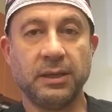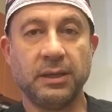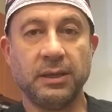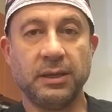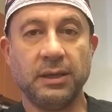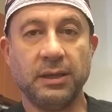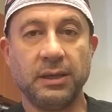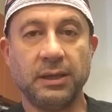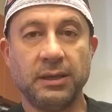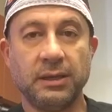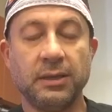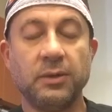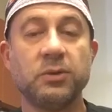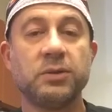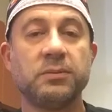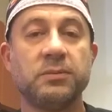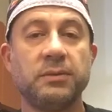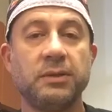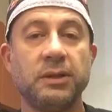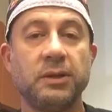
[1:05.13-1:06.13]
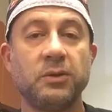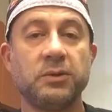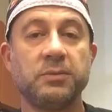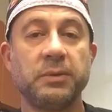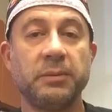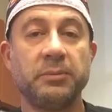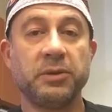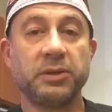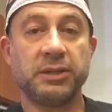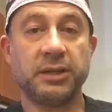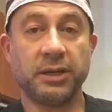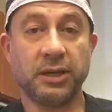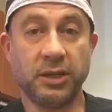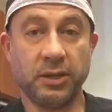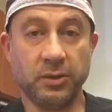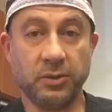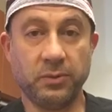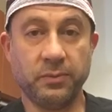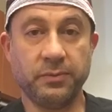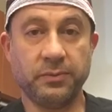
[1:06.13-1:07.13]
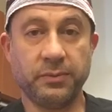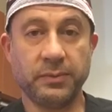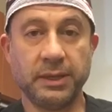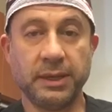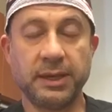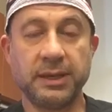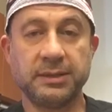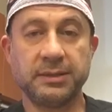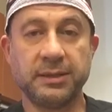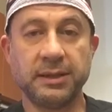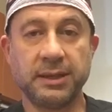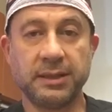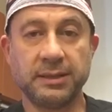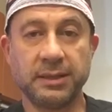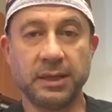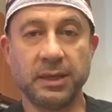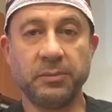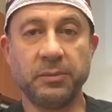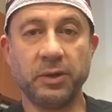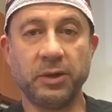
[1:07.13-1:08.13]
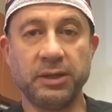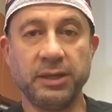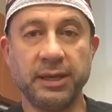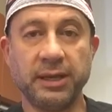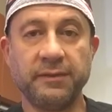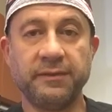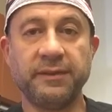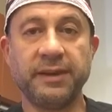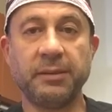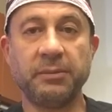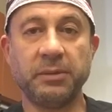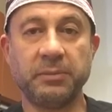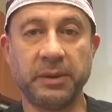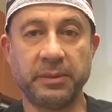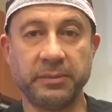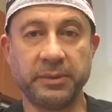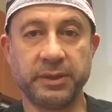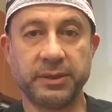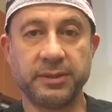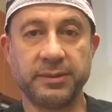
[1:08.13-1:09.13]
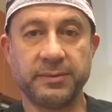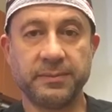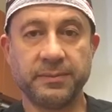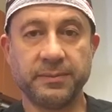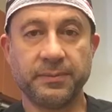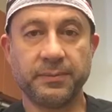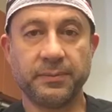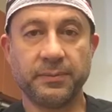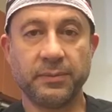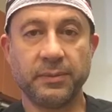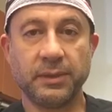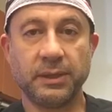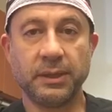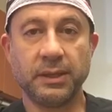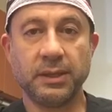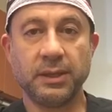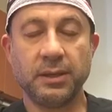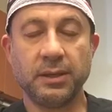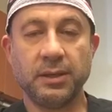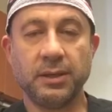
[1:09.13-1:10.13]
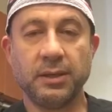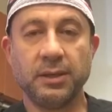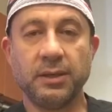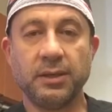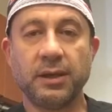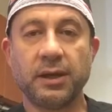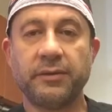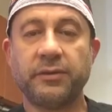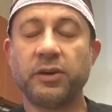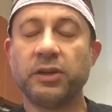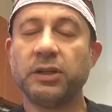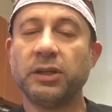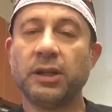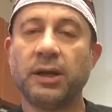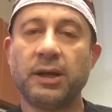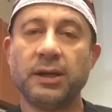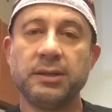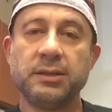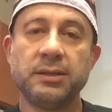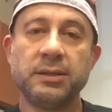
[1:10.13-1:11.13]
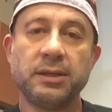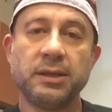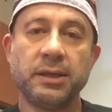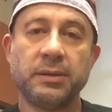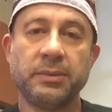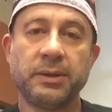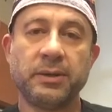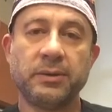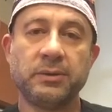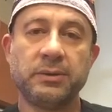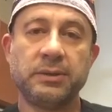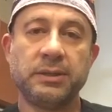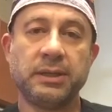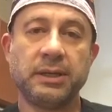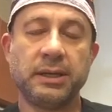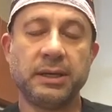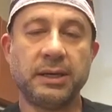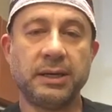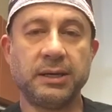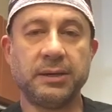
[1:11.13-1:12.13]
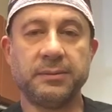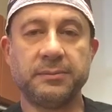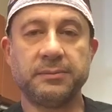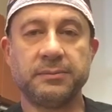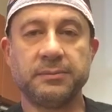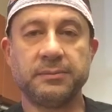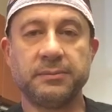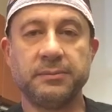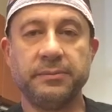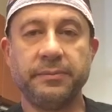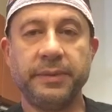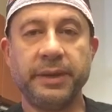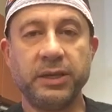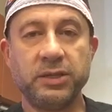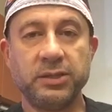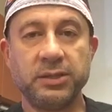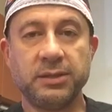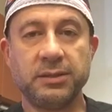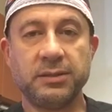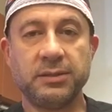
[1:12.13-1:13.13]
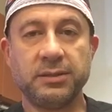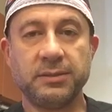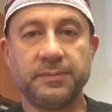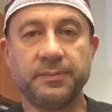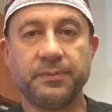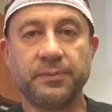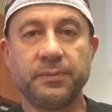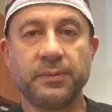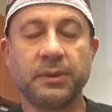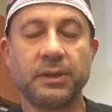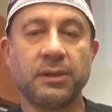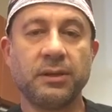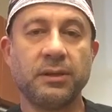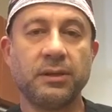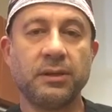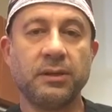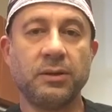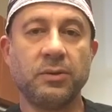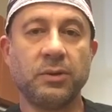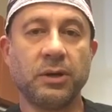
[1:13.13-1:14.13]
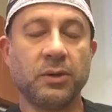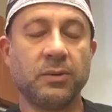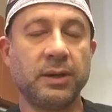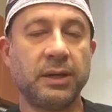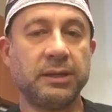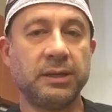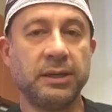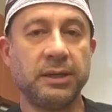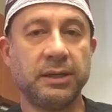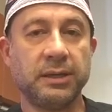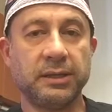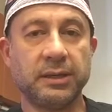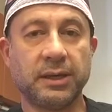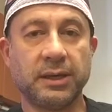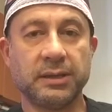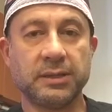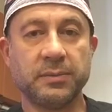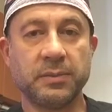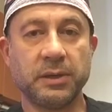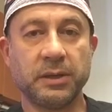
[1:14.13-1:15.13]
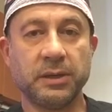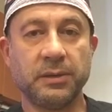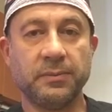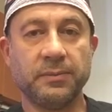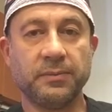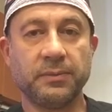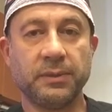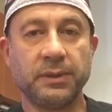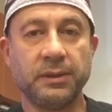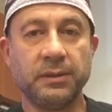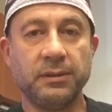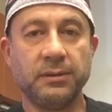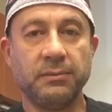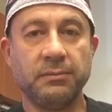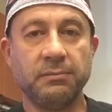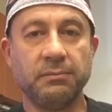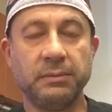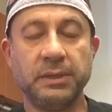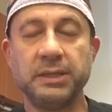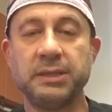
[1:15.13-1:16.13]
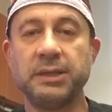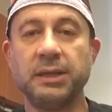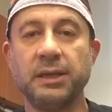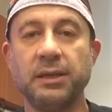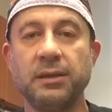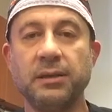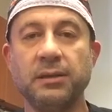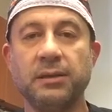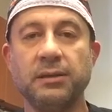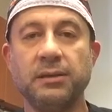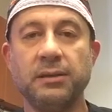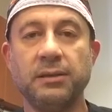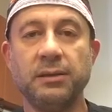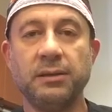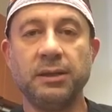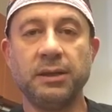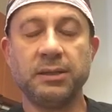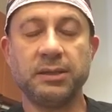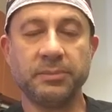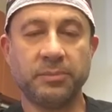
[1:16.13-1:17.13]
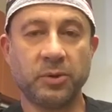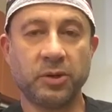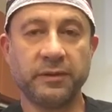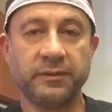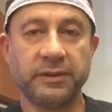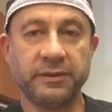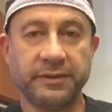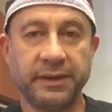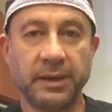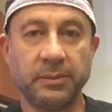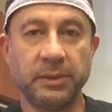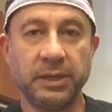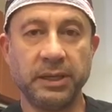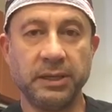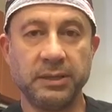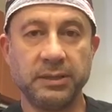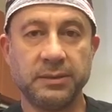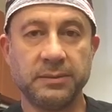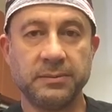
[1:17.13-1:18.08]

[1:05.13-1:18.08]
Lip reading: and those members are you as a community and family members. I've heard a lot about patients who are quite ill at the hospital missing the support of their families.